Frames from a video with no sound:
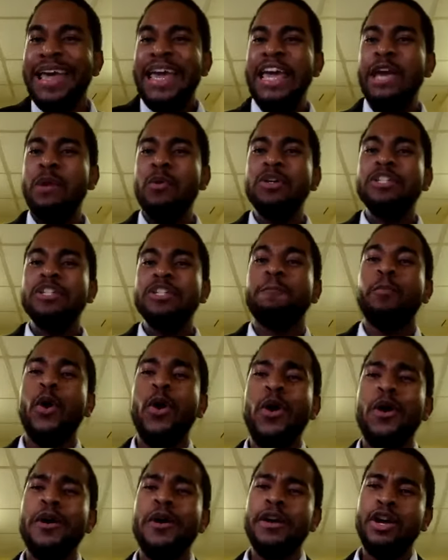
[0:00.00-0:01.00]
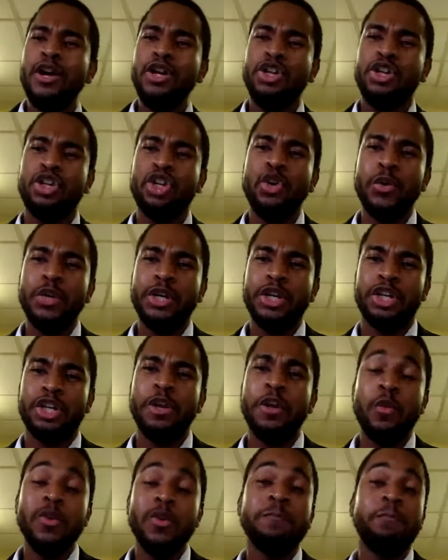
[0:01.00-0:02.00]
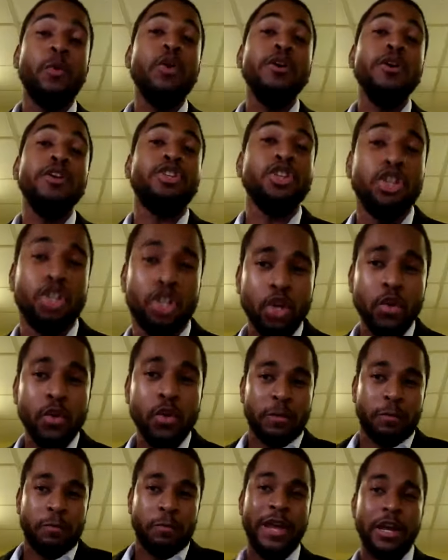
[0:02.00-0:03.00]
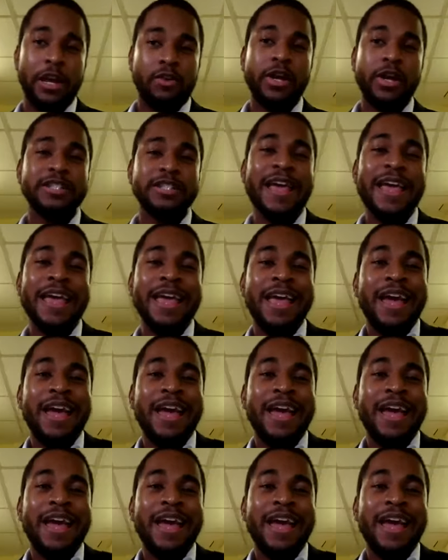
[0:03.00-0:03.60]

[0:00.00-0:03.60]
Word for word: He was born a Jewish, he was born born to Jewish parents